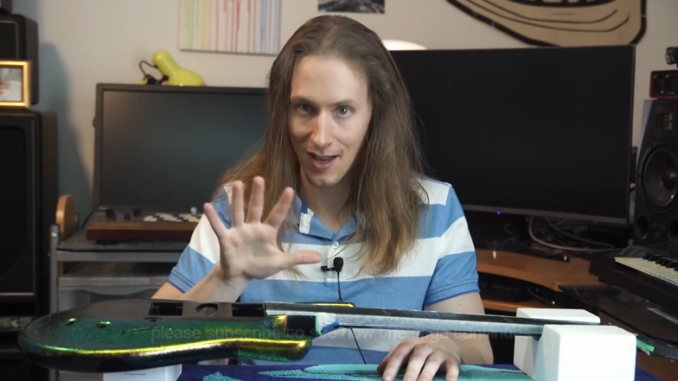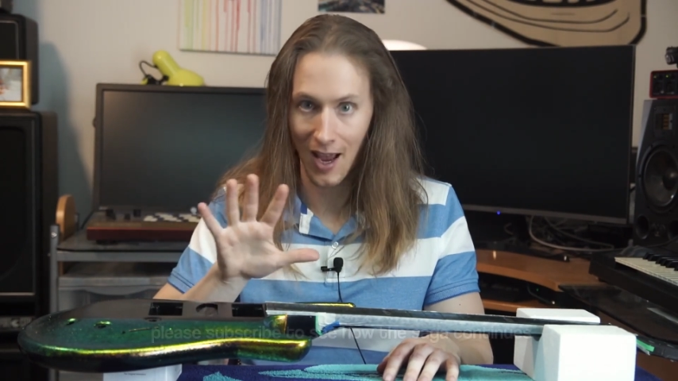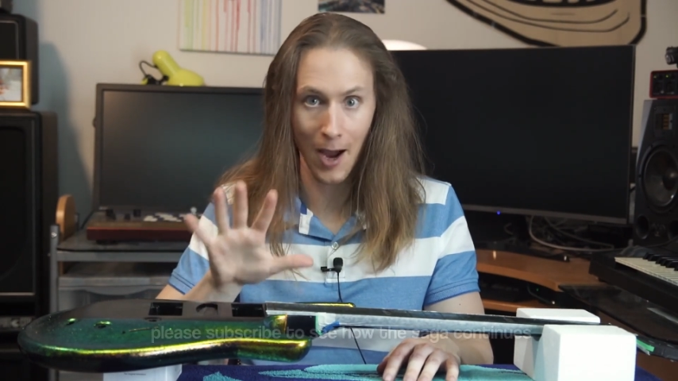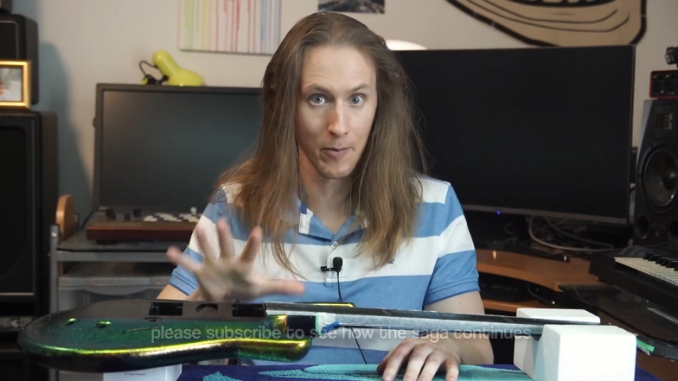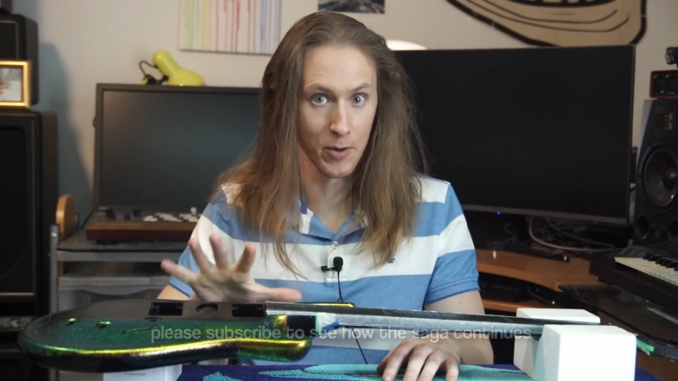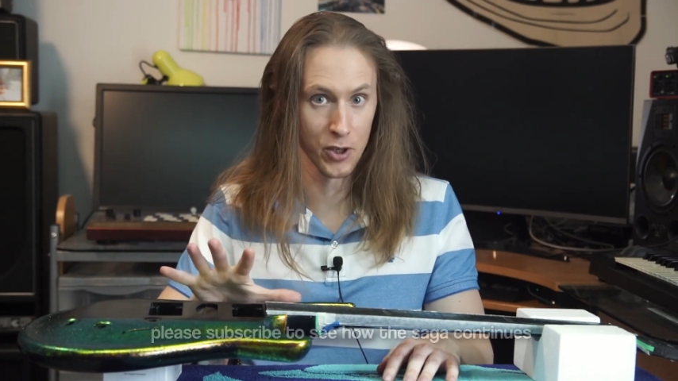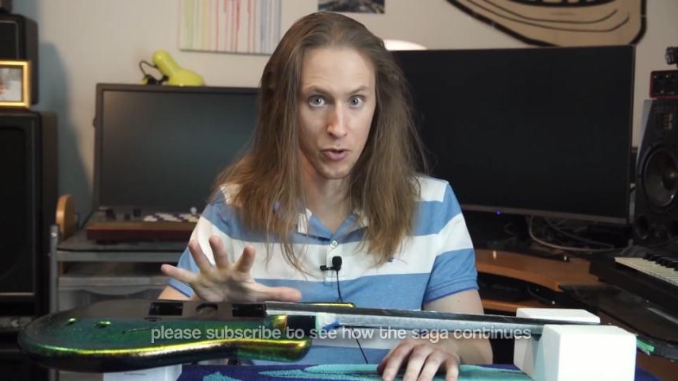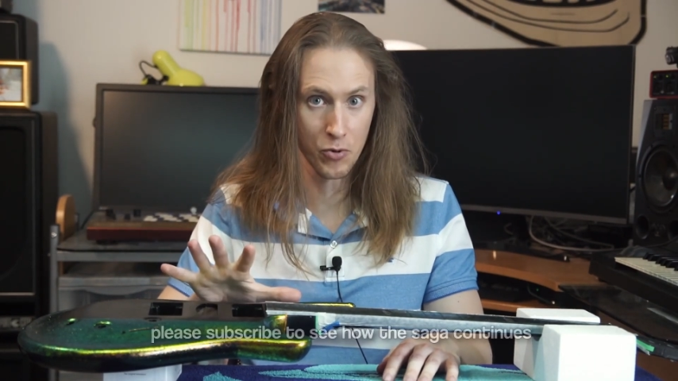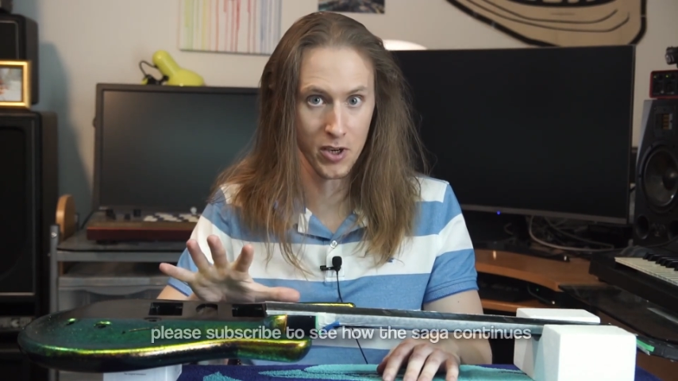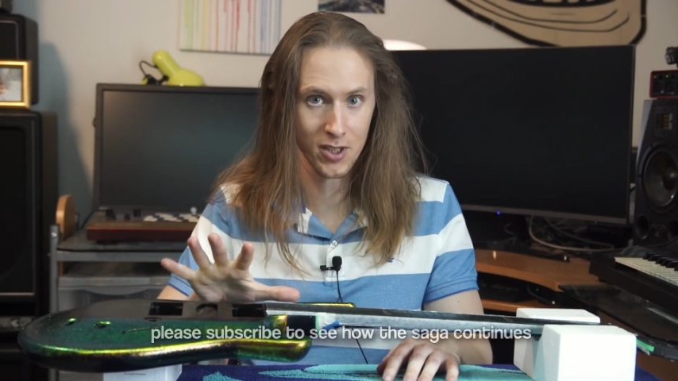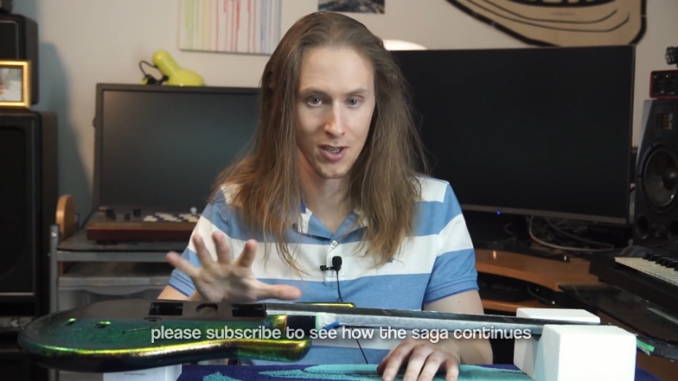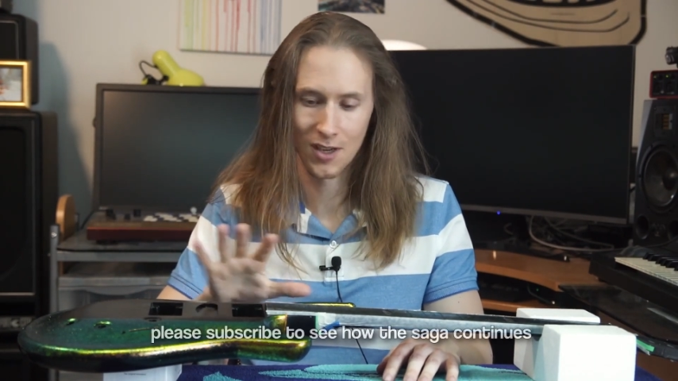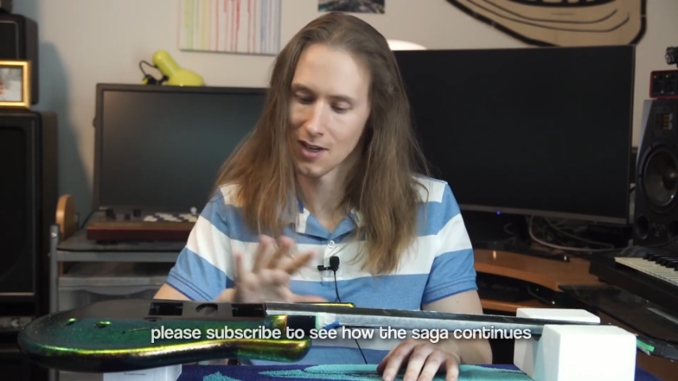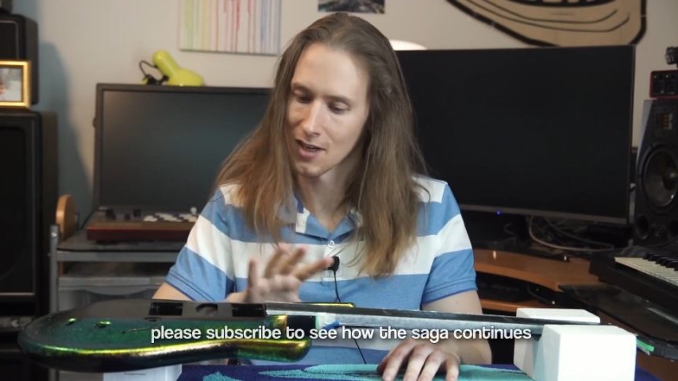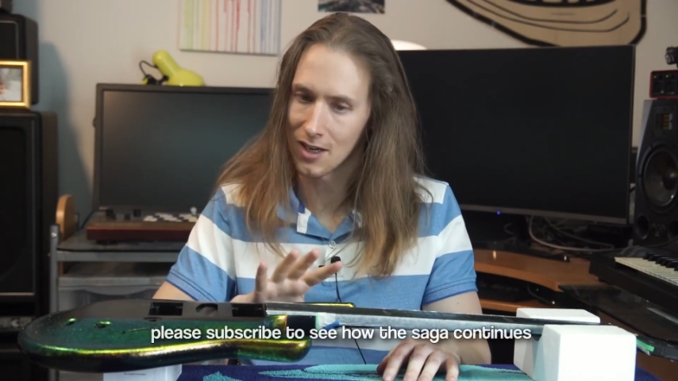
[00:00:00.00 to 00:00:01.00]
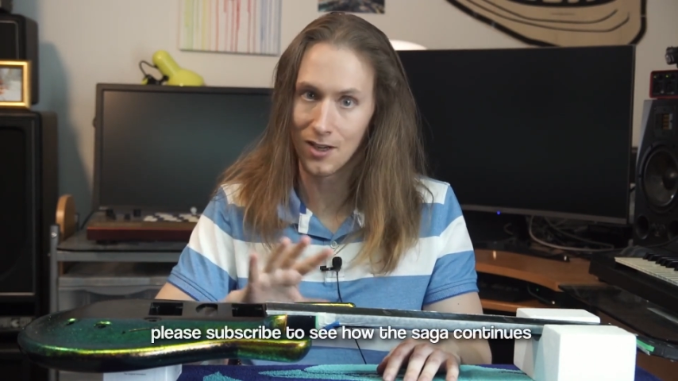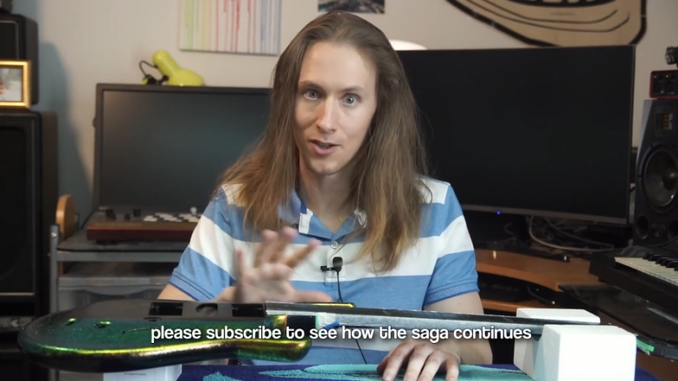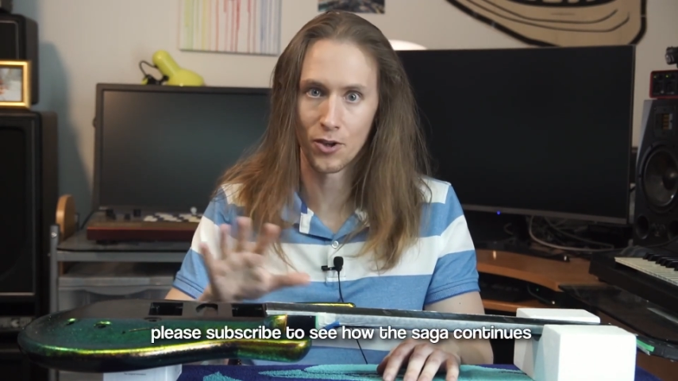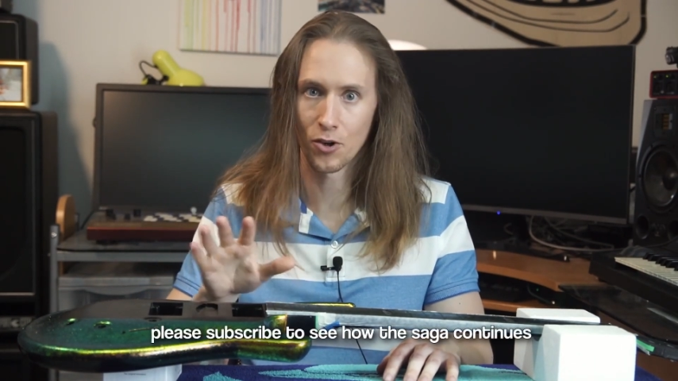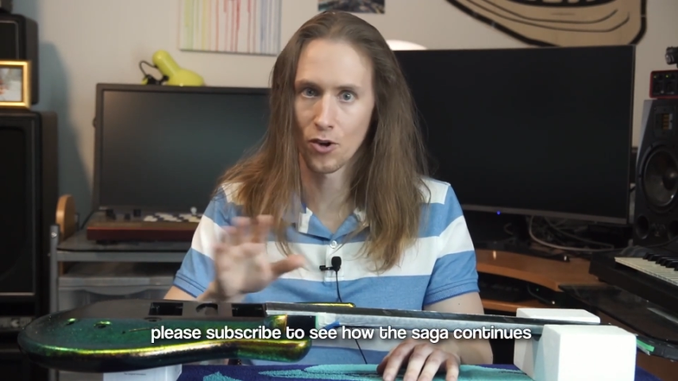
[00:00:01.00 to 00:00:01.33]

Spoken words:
I will do it. You're